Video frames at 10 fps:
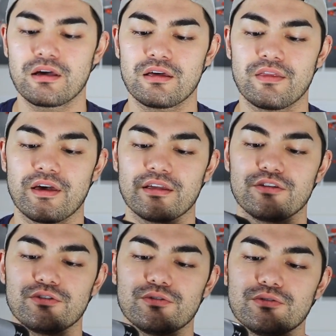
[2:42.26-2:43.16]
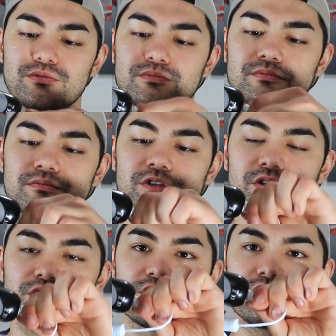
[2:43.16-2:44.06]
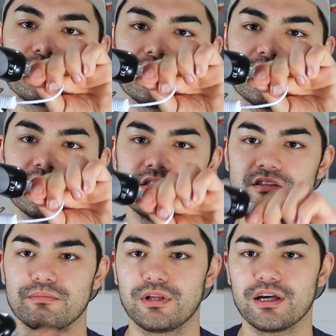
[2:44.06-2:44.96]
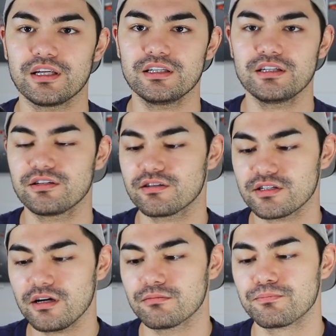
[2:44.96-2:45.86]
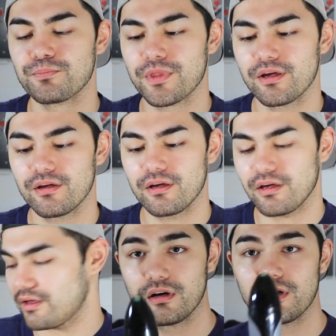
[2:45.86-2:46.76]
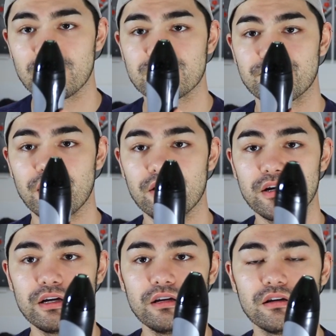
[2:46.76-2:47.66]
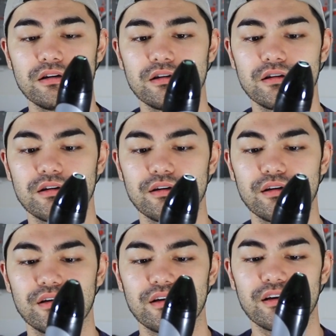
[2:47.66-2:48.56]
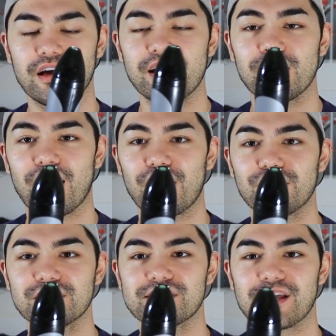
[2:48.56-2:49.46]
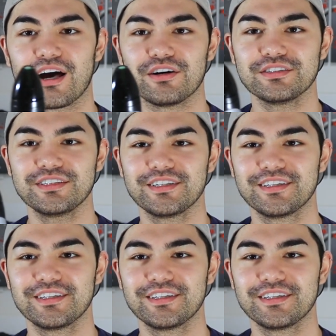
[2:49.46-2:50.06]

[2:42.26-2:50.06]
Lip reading: And then you just twist it in, plug it in, you're good to go. It's a very kind of loud sound.